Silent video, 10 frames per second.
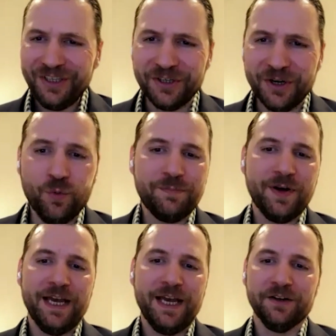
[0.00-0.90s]
you know,
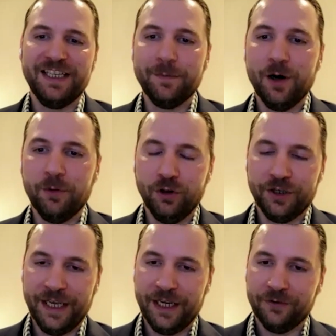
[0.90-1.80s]
WePay or T-Mobile
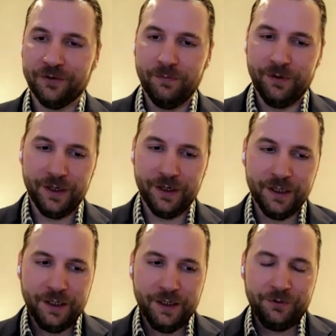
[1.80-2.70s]
looking at us from the
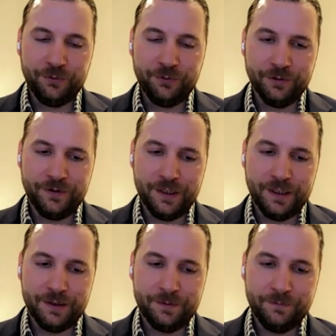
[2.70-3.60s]
sort of
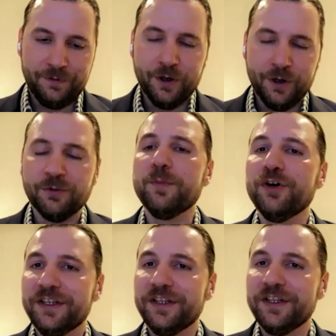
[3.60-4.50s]
the
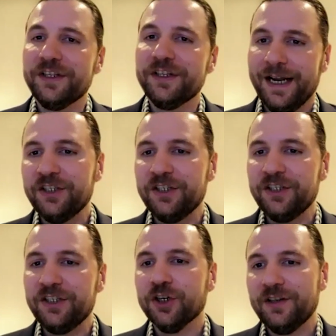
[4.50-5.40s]
observability side. How do I
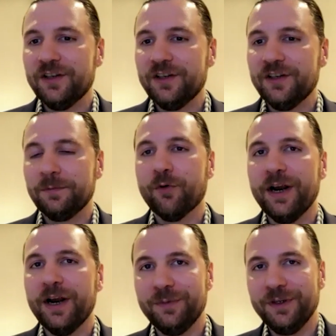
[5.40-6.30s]
ensure my systems are
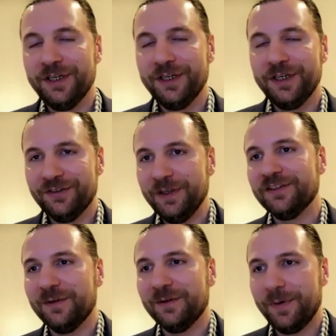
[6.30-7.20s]
operational? Because the
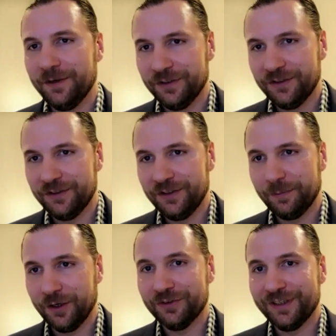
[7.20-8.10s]
business impact of a
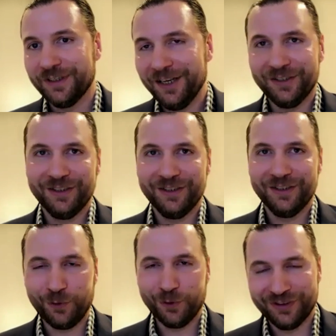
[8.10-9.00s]
system that goes down
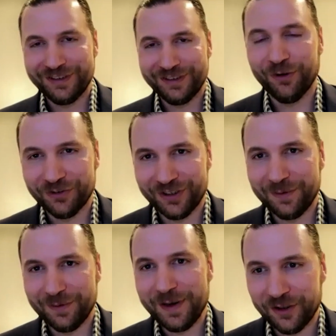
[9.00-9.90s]
is, of course, dollars
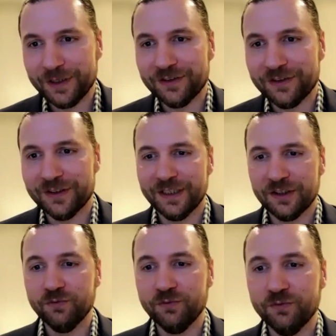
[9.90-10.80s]
that impact the business. And
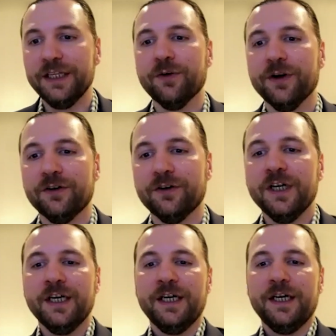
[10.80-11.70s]
it's really
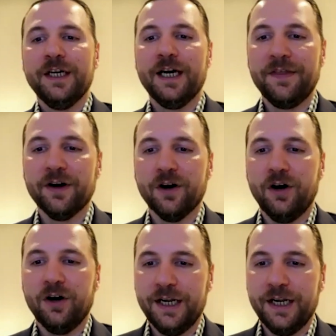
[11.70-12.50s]
critical that they're